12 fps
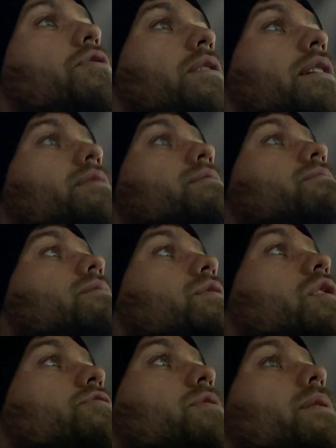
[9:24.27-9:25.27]
you guys and
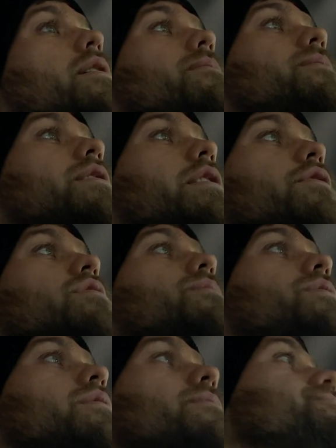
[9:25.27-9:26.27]
talk to you about it and give you
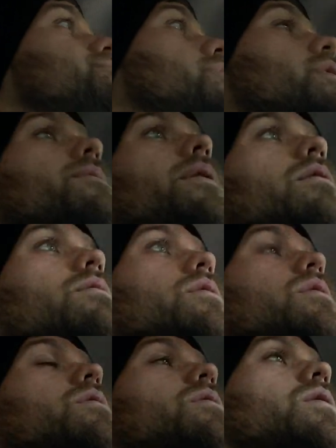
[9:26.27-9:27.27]
something to think about,
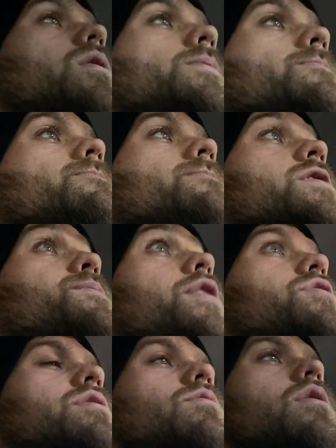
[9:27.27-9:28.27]

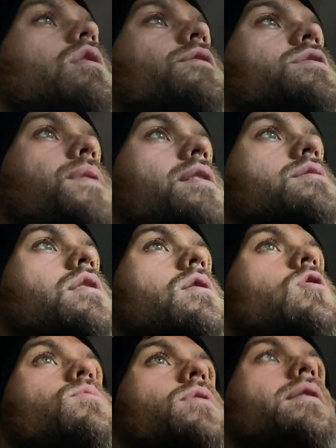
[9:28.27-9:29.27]
especially with all of us being stuck
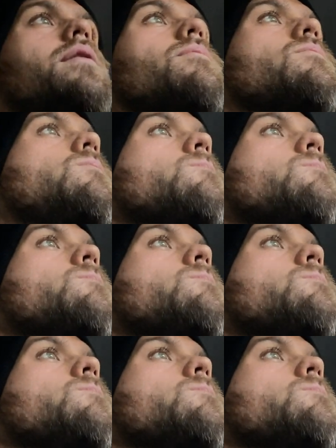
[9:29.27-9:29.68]
at home right now.